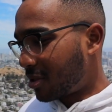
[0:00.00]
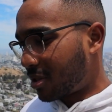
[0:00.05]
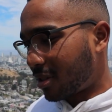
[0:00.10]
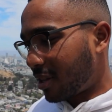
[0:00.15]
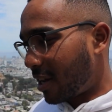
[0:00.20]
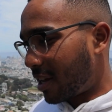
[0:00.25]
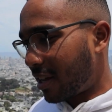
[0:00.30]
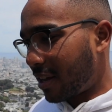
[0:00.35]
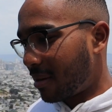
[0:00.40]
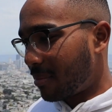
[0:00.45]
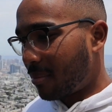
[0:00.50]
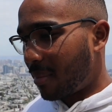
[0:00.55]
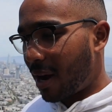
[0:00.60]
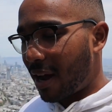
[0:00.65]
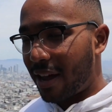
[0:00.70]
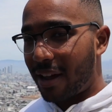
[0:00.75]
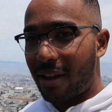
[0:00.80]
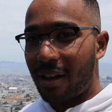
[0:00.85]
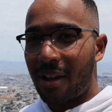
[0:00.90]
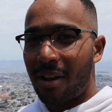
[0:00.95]
like in
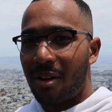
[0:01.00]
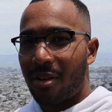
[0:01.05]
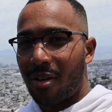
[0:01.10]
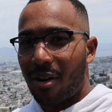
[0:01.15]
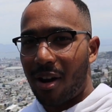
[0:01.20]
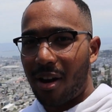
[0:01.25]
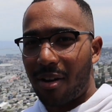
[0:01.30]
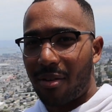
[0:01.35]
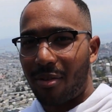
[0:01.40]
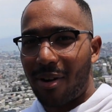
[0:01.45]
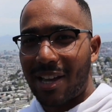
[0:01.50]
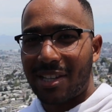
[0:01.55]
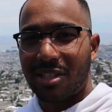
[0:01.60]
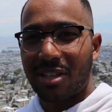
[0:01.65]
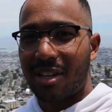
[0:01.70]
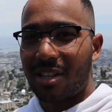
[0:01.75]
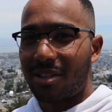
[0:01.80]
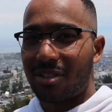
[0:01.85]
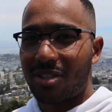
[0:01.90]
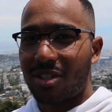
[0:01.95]
my
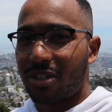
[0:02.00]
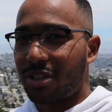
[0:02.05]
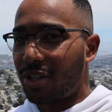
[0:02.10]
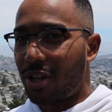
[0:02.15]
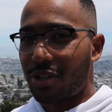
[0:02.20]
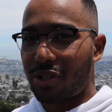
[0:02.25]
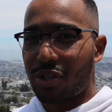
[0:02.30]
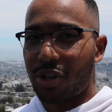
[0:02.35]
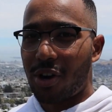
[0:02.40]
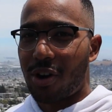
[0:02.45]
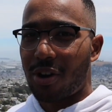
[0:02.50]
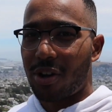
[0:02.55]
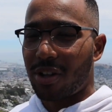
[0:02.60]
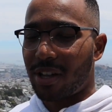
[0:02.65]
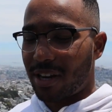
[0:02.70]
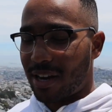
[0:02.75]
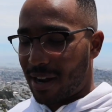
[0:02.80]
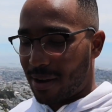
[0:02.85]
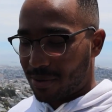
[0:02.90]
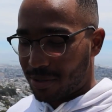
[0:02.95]
residence lunch
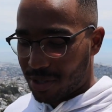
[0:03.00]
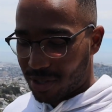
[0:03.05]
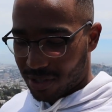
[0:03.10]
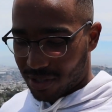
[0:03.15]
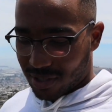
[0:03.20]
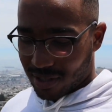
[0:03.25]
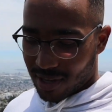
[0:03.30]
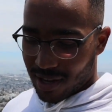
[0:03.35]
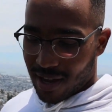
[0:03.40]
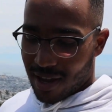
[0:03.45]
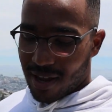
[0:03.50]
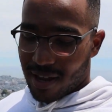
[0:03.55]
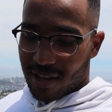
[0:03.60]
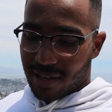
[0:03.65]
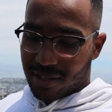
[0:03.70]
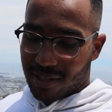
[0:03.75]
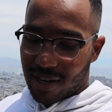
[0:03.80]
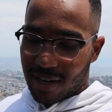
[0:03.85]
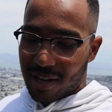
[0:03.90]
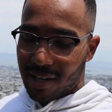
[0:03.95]
hall, and I was just
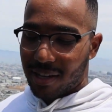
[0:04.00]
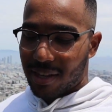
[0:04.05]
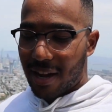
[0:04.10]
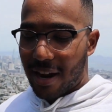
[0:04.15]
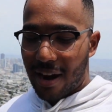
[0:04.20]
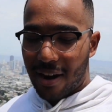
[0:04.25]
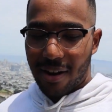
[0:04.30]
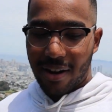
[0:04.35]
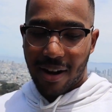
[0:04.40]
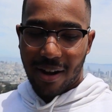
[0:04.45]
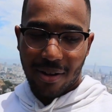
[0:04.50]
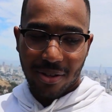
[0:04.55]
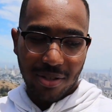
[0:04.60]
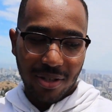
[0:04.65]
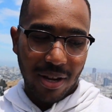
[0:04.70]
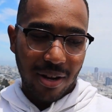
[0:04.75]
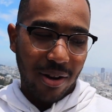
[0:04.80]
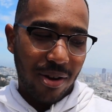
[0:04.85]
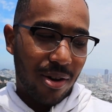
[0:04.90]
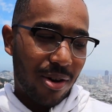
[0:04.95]
sitting there, and I was
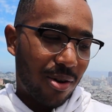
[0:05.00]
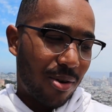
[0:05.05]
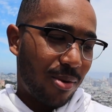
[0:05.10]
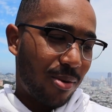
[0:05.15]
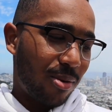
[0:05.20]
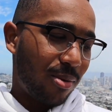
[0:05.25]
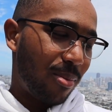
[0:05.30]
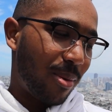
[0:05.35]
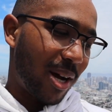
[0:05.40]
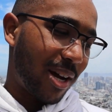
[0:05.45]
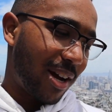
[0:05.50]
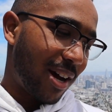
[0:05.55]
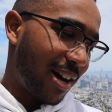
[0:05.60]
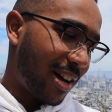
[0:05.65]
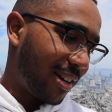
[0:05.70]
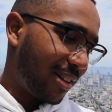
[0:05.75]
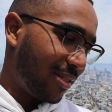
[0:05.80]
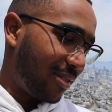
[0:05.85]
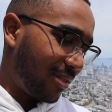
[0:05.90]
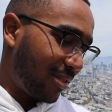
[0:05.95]
like, oh my
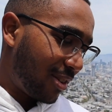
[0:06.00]
god,